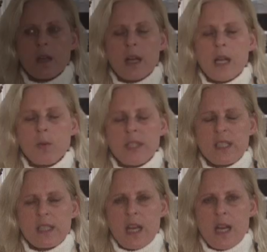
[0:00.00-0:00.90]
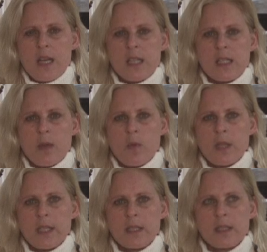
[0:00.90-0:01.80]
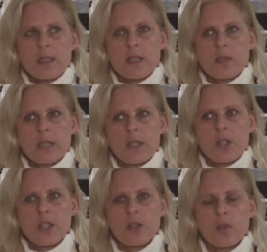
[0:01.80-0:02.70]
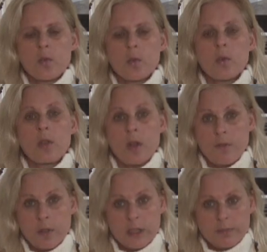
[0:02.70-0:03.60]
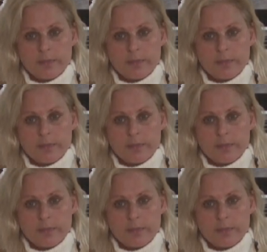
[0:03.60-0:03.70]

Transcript: I would say to someone considering geothermal, go for